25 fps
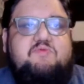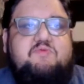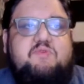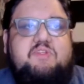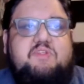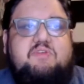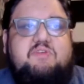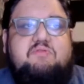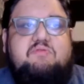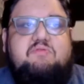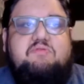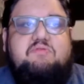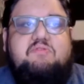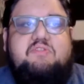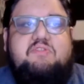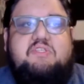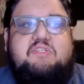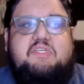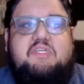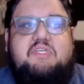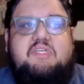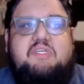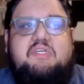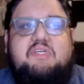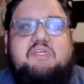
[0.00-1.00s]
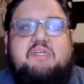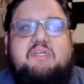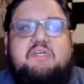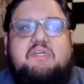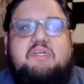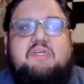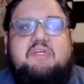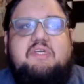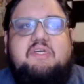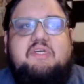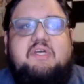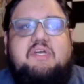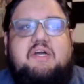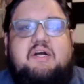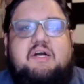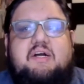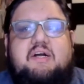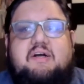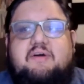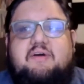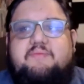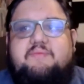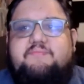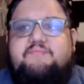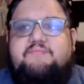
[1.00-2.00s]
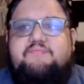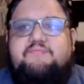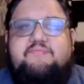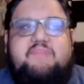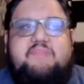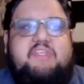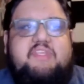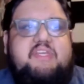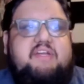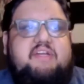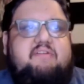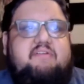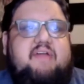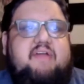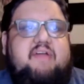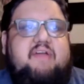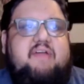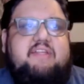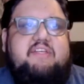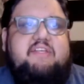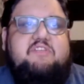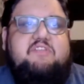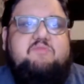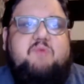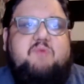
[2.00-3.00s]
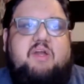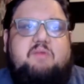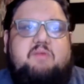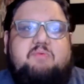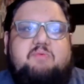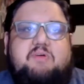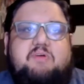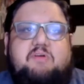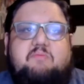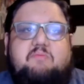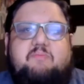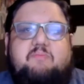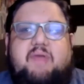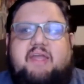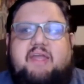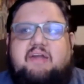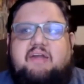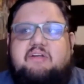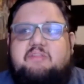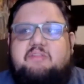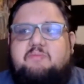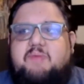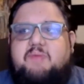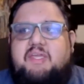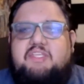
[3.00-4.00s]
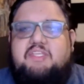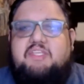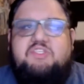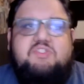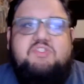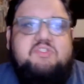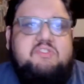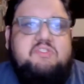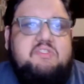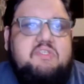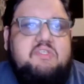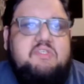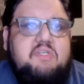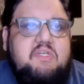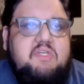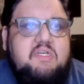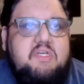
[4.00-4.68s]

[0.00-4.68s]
really cool to see um, the Anarchic Spider Punk back on the pages.